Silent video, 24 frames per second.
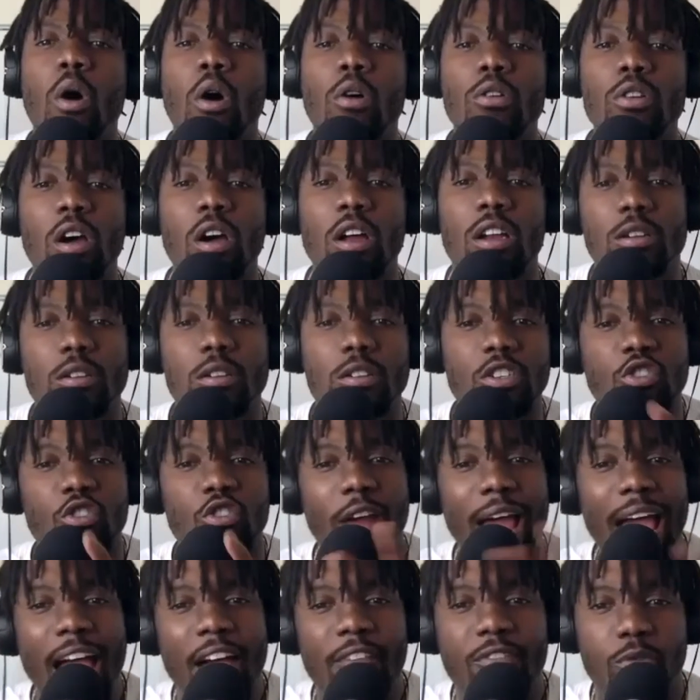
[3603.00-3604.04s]
on.
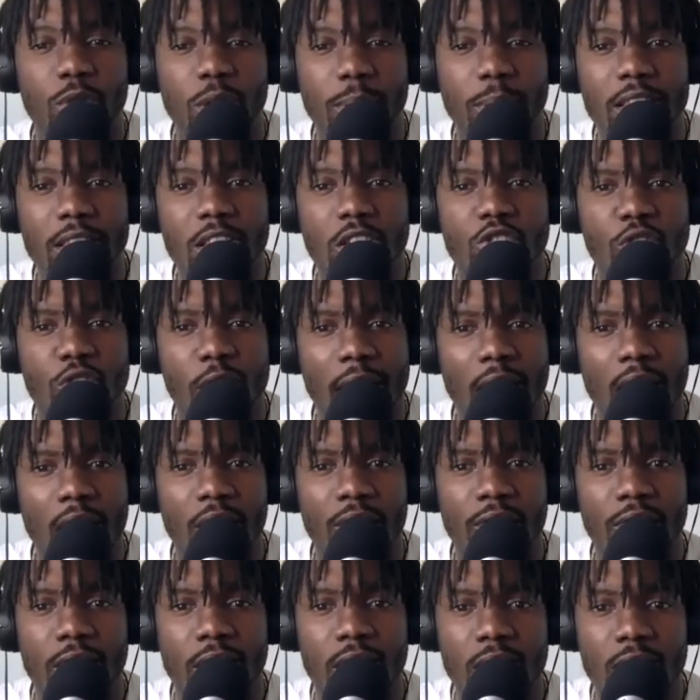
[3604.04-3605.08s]
Draft. What about the
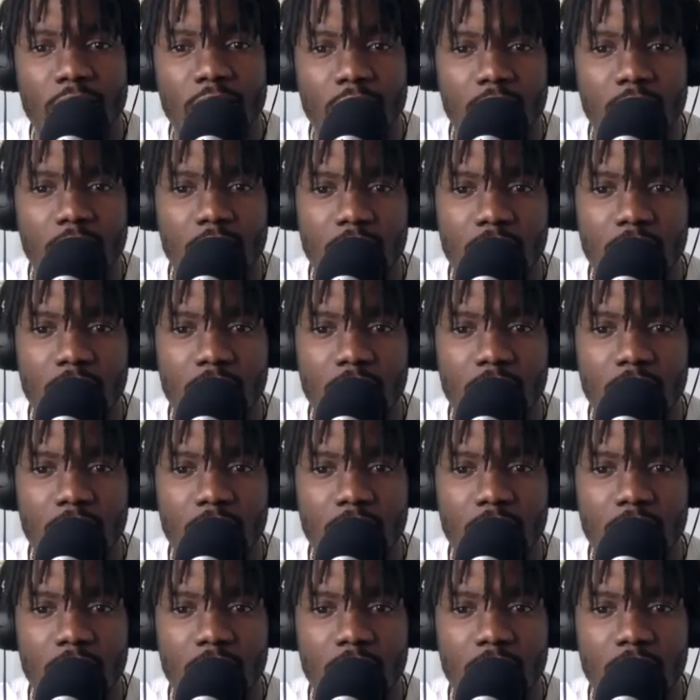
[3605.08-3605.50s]
draft? I